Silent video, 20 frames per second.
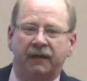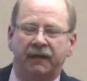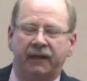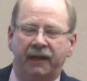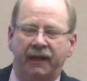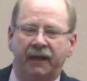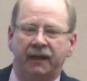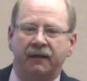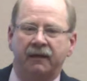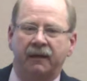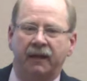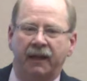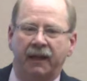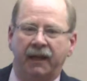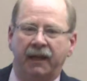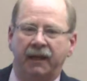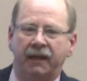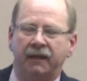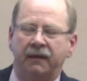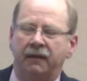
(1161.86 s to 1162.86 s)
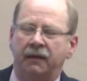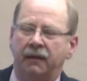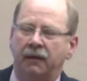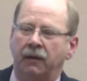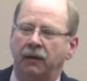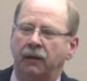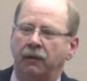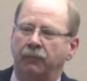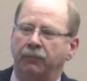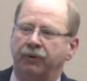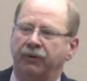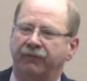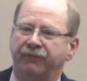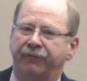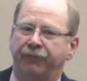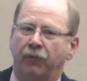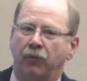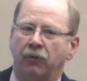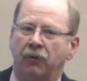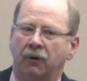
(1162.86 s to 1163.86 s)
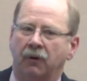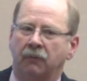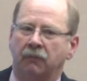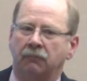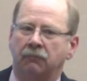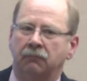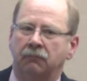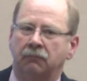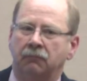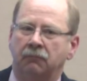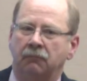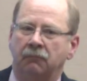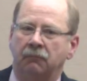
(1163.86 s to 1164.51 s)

Can they perform